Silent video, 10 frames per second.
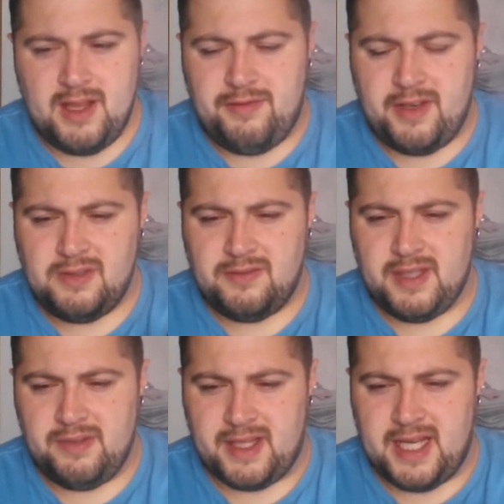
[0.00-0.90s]
The first
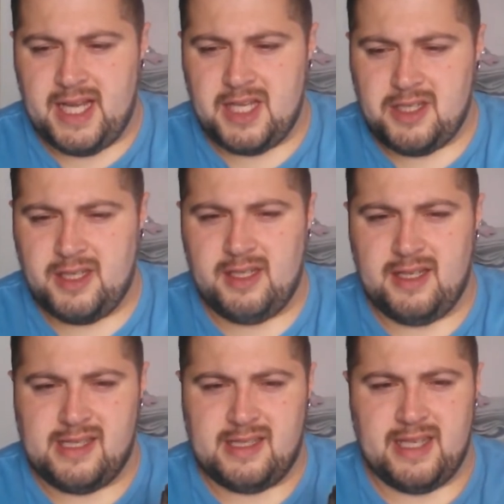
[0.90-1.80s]
flavour that hits you
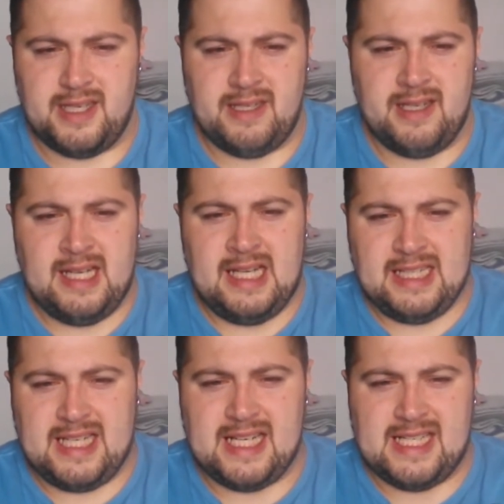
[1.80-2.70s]
is the
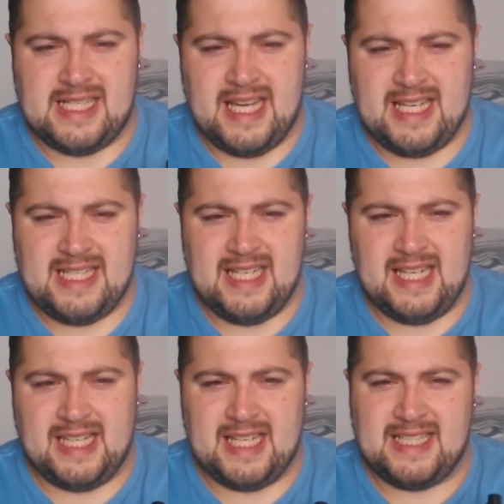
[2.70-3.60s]
kind of
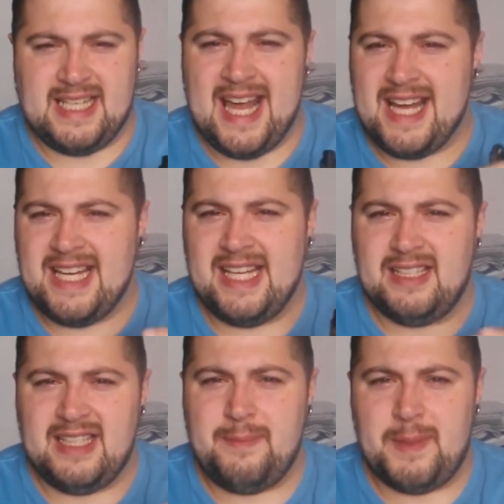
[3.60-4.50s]
zesty, kind of tangy
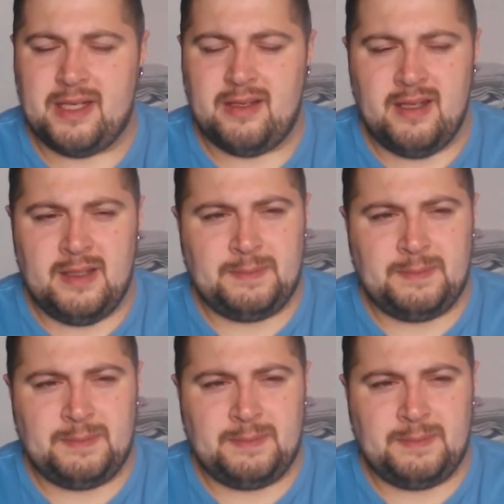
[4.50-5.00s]
lemon,